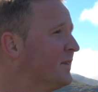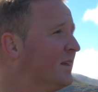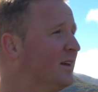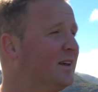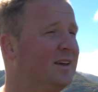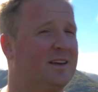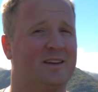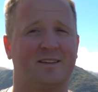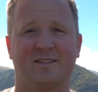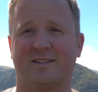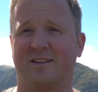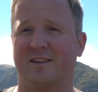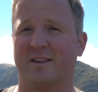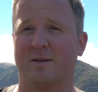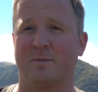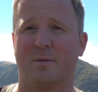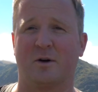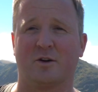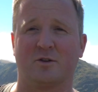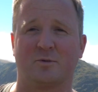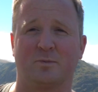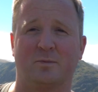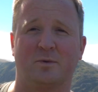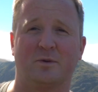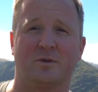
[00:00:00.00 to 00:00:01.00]
Easily the
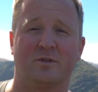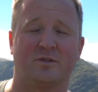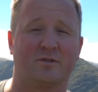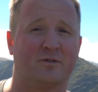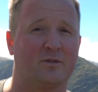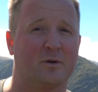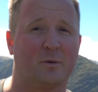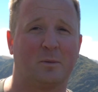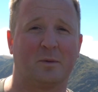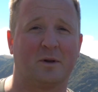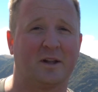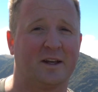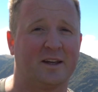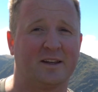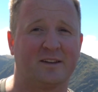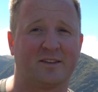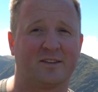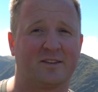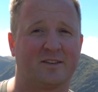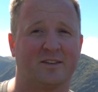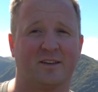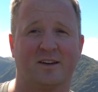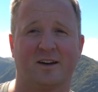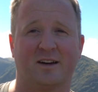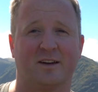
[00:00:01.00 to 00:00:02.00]
most beautiful
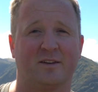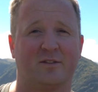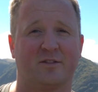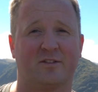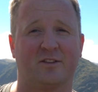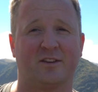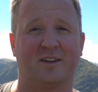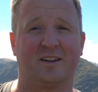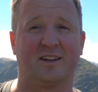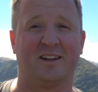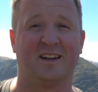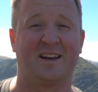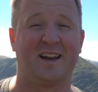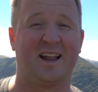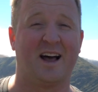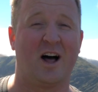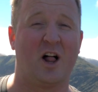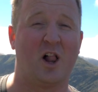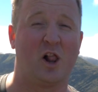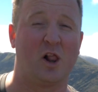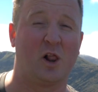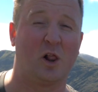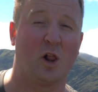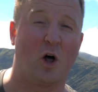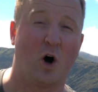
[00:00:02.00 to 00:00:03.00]
place that I've seen in
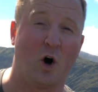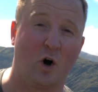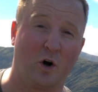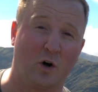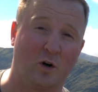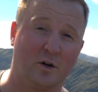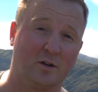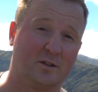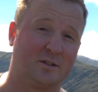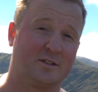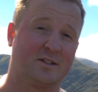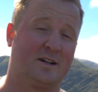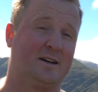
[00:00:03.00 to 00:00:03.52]
a long